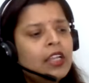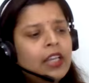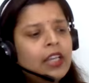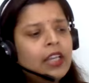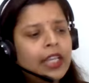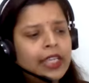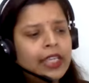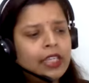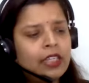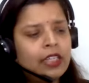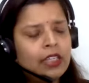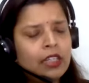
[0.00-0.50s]

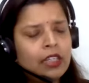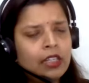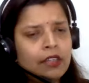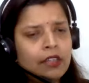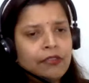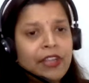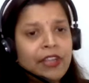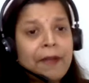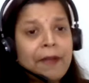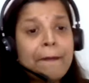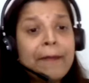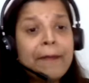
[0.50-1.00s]
like
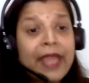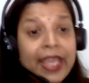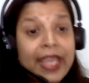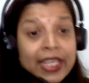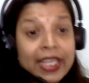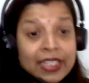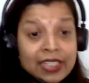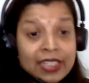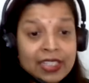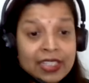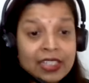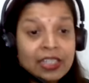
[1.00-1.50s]
when
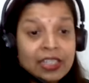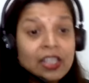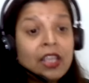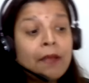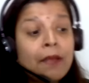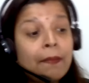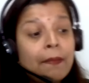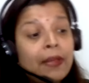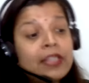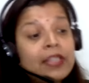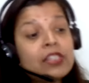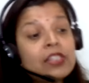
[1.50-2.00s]
base
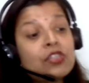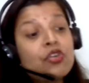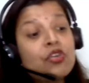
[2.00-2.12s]
plus